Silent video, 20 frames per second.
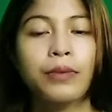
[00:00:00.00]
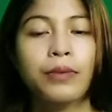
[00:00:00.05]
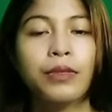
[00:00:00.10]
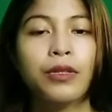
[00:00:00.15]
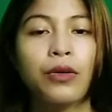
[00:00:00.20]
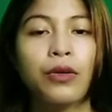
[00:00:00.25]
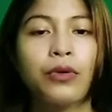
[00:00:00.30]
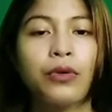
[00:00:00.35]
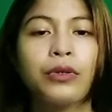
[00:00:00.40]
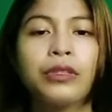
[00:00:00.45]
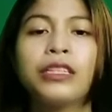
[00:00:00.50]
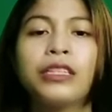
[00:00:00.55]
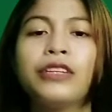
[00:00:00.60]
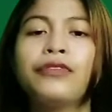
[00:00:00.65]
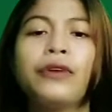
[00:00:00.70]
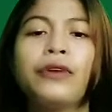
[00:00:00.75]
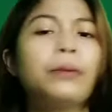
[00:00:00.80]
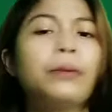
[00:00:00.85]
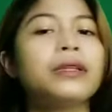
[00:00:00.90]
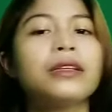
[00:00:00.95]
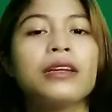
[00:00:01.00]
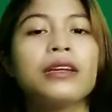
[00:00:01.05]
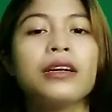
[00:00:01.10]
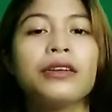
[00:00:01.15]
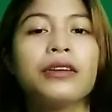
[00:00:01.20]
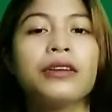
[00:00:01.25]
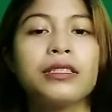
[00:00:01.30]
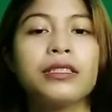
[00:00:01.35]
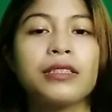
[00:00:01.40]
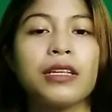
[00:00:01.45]
So,
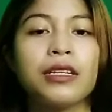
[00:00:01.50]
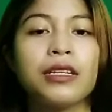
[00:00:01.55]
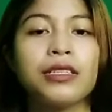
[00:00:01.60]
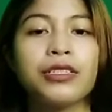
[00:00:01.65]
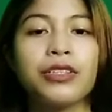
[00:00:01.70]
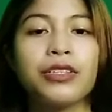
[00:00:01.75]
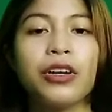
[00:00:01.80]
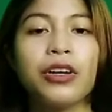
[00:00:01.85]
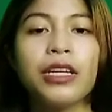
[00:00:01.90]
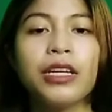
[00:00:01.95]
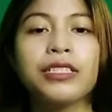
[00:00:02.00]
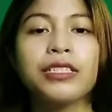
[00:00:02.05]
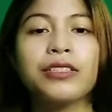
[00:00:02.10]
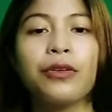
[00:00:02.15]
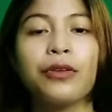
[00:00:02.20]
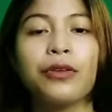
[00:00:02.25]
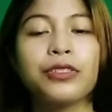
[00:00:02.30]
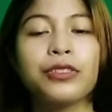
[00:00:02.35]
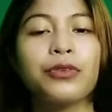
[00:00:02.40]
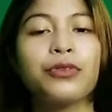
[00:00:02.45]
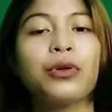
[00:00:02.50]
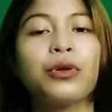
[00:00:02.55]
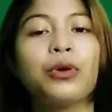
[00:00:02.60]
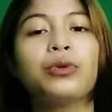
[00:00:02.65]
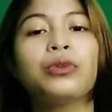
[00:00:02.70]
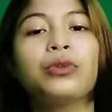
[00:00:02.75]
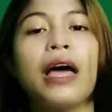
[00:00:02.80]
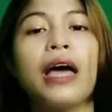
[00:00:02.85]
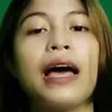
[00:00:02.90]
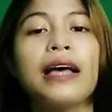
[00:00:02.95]
defamiliarization is also
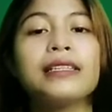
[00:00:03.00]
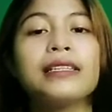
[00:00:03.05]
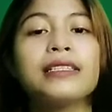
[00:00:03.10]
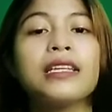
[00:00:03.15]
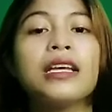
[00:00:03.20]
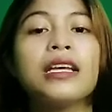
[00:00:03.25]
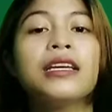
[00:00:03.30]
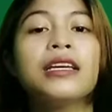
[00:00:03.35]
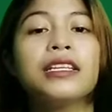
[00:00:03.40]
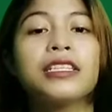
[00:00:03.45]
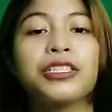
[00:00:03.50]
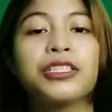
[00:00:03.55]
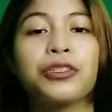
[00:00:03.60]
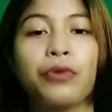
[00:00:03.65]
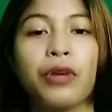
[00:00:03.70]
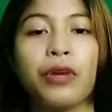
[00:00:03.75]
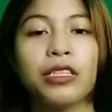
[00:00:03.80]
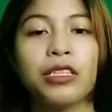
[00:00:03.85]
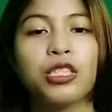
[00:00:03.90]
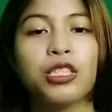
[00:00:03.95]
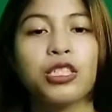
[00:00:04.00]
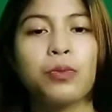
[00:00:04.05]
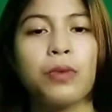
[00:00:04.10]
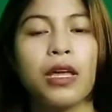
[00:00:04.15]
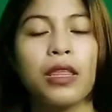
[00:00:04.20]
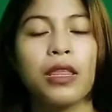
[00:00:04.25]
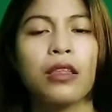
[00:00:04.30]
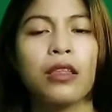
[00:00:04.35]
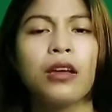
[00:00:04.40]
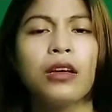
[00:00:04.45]
known as
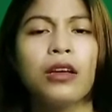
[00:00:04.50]
estrangement.